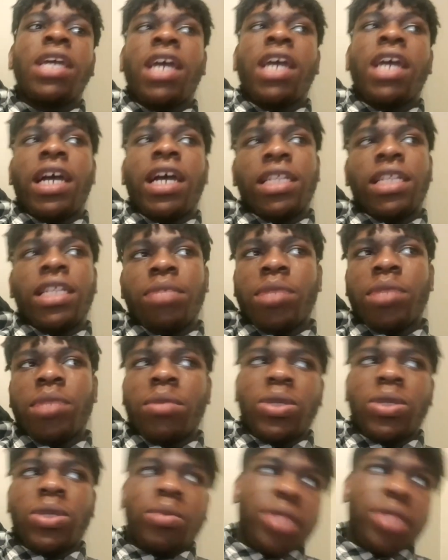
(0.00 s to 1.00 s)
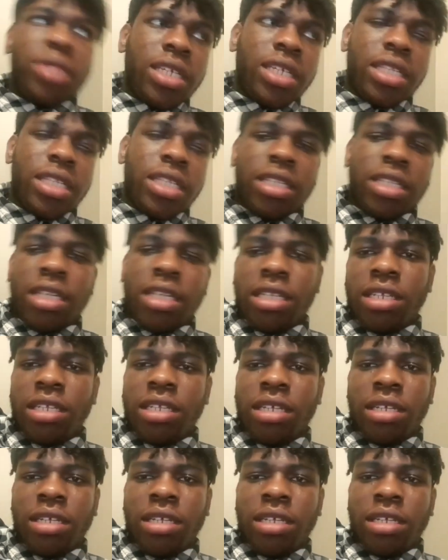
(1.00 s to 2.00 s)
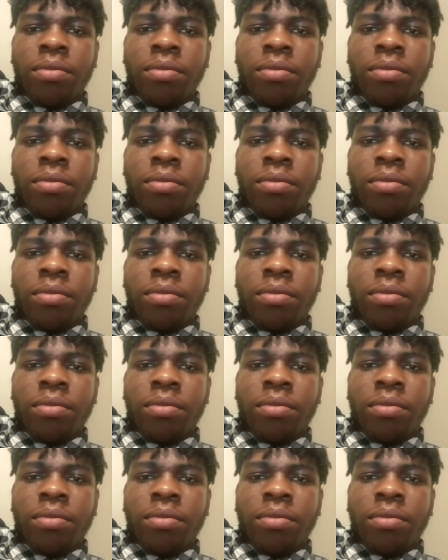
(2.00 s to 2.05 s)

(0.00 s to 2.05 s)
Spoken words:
and they pay me to play guitar there.